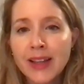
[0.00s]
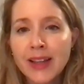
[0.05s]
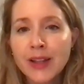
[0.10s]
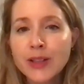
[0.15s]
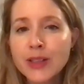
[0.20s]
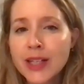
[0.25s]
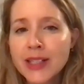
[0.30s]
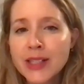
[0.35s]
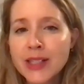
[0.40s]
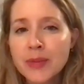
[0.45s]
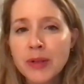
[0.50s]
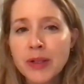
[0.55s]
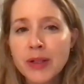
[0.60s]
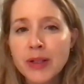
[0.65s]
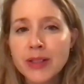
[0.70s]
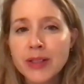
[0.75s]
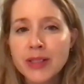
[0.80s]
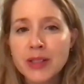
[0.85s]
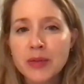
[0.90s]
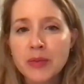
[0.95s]
there does
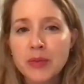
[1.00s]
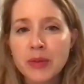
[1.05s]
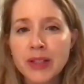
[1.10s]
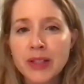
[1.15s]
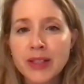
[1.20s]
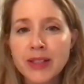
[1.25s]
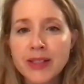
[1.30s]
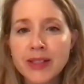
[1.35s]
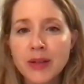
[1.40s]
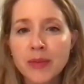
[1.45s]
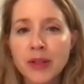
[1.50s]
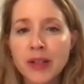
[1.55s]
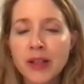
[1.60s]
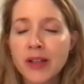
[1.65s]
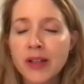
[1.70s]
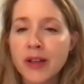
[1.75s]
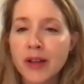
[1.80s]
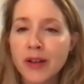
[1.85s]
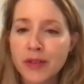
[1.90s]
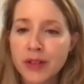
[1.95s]
appear to be
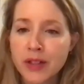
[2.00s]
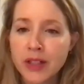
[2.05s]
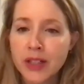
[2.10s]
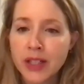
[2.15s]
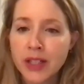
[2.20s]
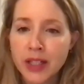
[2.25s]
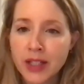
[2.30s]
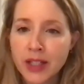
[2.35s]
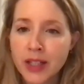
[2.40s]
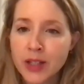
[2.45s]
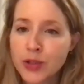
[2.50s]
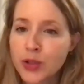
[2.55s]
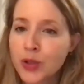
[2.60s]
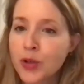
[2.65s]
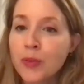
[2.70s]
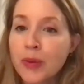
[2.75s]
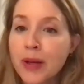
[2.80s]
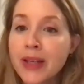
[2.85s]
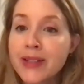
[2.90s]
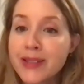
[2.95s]
something of an
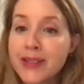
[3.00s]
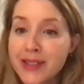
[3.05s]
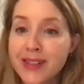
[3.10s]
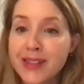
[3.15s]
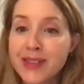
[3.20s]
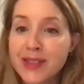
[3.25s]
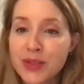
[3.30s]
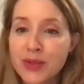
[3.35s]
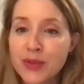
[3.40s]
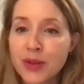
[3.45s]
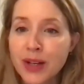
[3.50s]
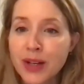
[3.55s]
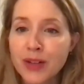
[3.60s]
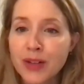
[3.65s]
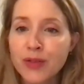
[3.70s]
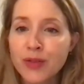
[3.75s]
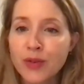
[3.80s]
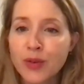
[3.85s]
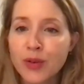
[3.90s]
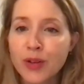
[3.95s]
ideological basis,
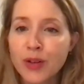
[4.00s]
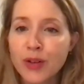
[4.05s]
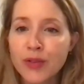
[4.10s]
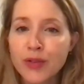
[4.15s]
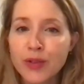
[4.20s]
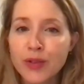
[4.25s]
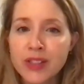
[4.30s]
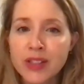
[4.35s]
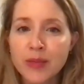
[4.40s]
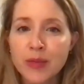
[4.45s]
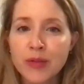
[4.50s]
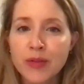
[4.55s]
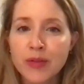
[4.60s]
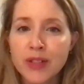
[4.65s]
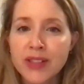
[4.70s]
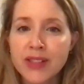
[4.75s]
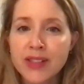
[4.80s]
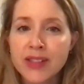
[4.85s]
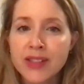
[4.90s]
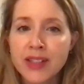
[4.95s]
right, for for some of
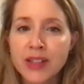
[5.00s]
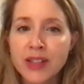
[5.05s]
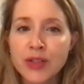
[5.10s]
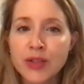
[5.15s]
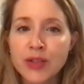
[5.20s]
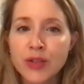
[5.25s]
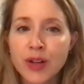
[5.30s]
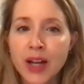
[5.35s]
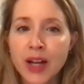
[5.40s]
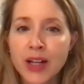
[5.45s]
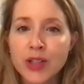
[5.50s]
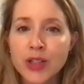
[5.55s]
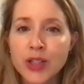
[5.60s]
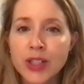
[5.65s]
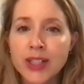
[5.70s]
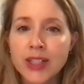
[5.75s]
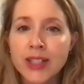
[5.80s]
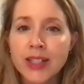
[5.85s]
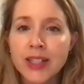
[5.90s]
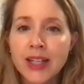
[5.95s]
this
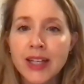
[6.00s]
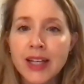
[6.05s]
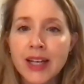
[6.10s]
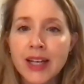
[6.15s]
interaction,